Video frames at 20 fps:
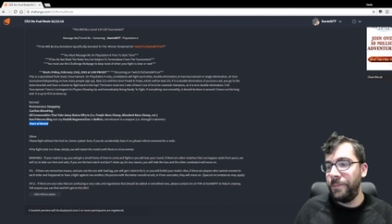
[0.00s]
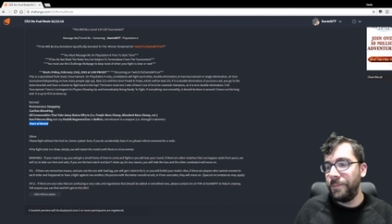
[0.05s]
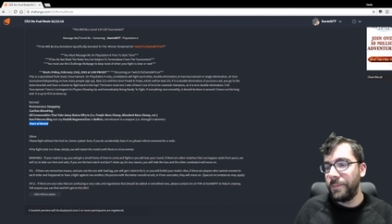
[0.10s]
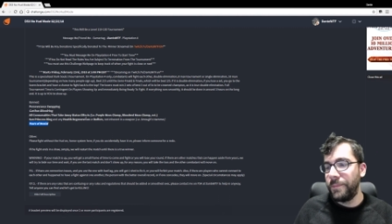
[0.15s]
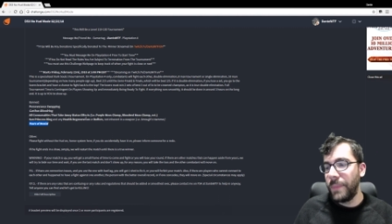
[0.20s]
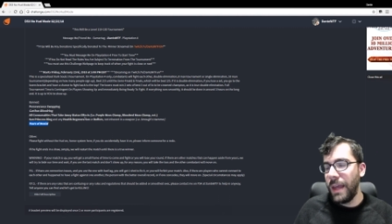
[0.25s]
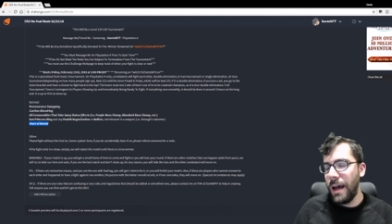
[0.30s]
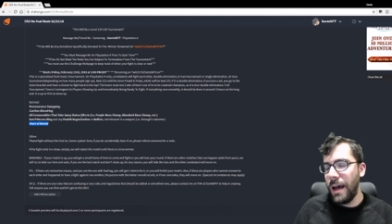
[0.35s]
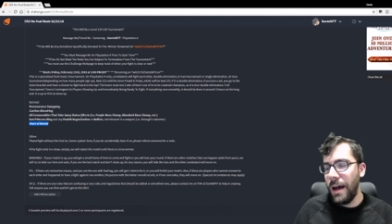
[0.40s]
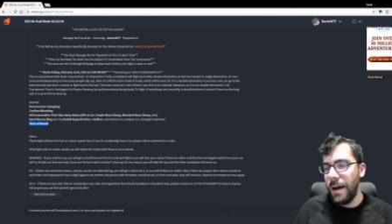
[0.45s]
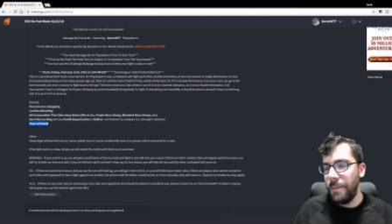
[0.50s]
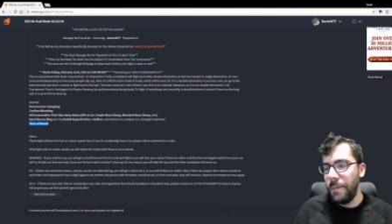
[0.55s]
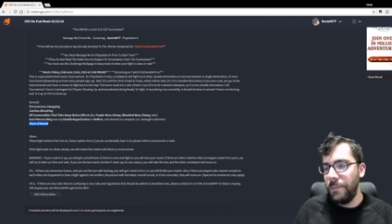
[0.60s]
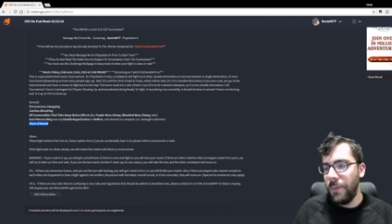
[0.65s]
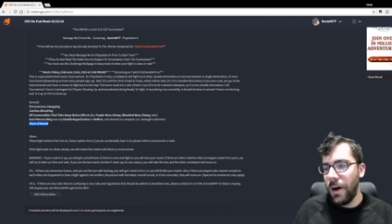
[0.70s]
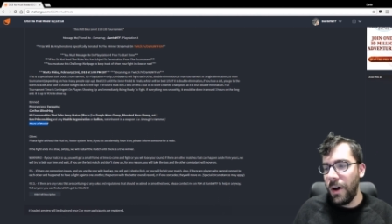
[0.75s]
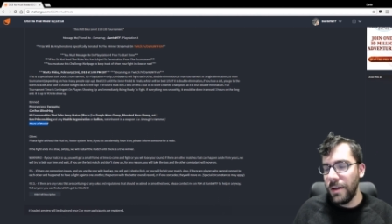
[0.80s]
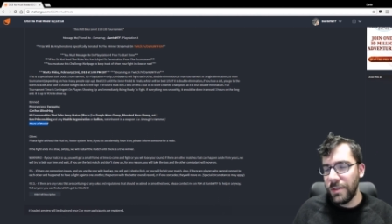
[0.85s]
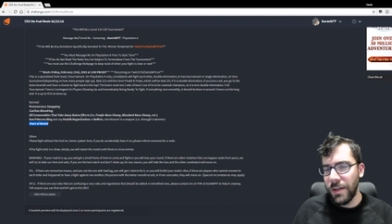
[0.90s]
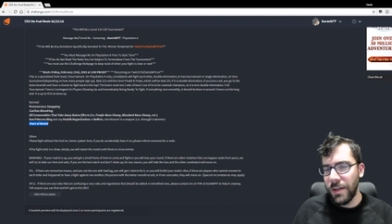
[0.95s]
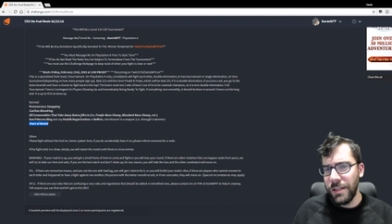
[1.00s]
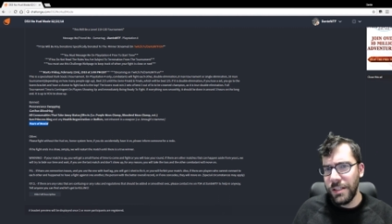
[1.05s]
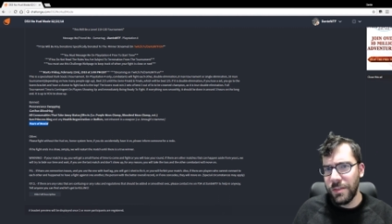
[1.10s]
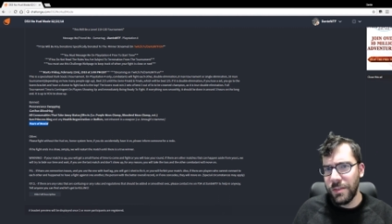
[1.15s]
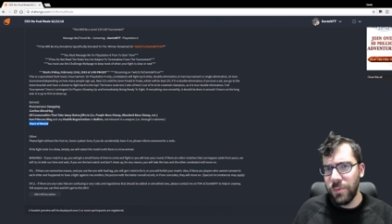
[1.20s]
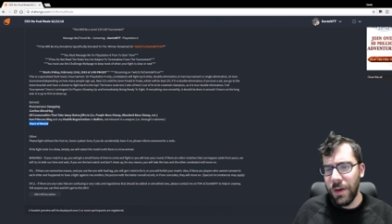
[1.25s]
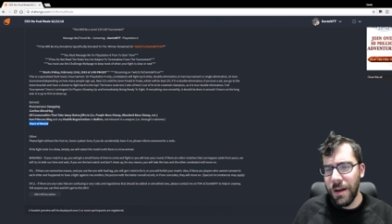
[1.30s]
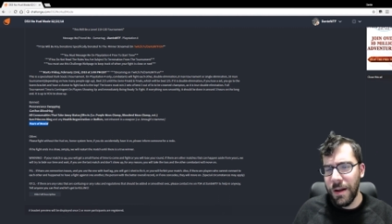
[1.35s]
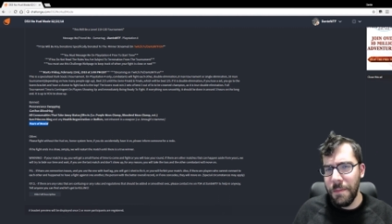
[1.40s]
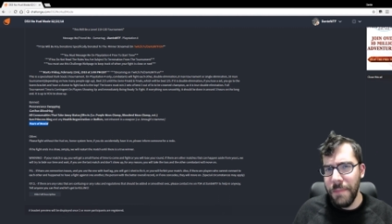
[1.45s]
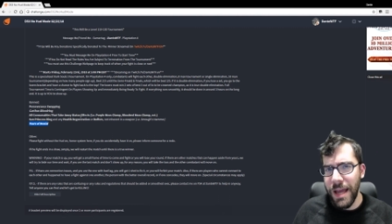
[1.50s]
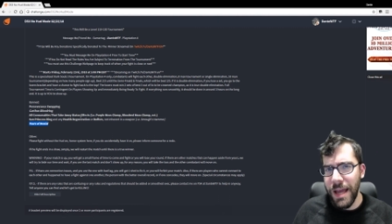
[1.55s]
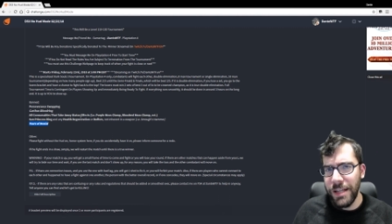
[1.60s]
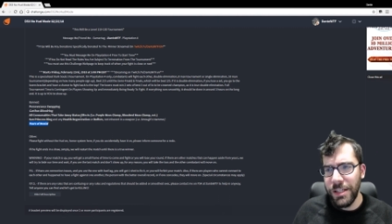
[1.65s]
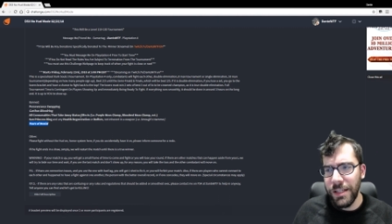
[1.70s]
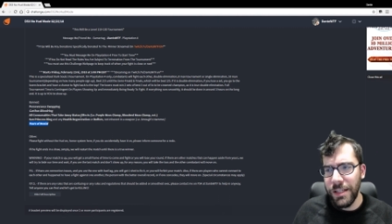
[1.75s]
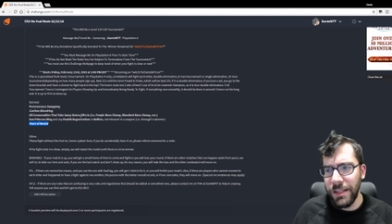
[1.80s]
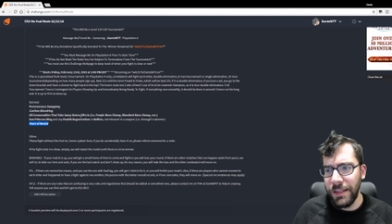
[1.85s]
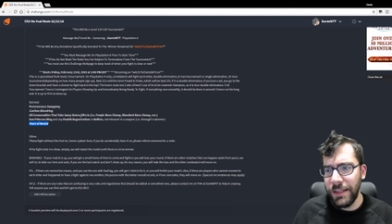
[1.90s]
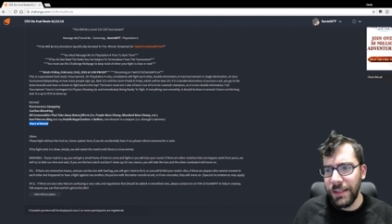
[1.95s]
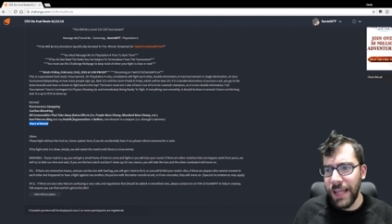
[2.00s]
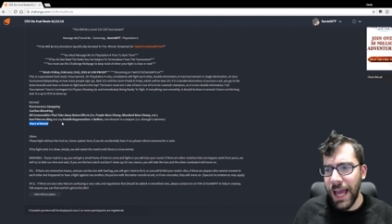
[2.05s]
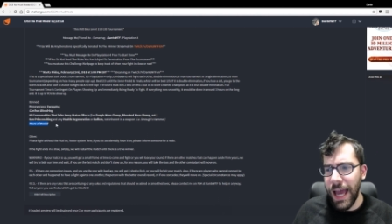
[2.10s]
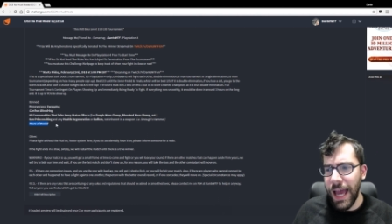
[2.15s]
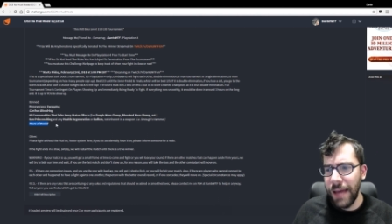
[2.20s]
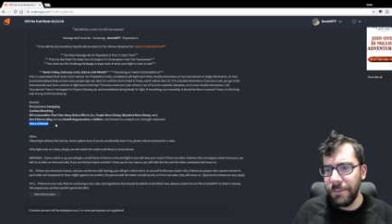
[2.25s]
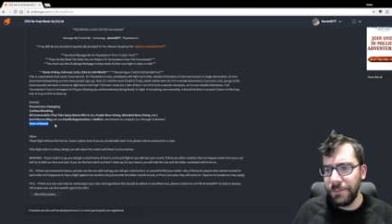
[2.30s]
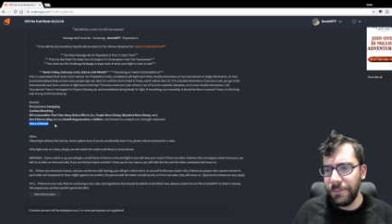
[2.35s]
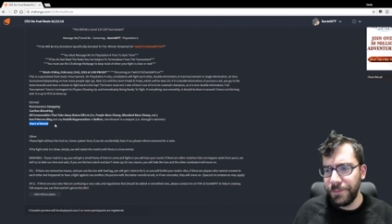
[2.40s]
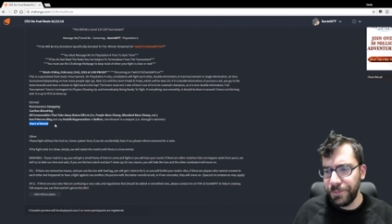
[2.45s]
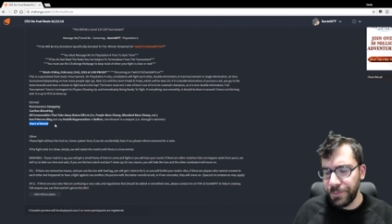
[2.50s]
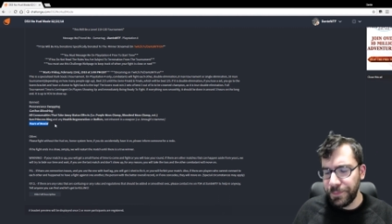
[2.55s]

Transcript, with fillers: Um, also, I just want to mention that,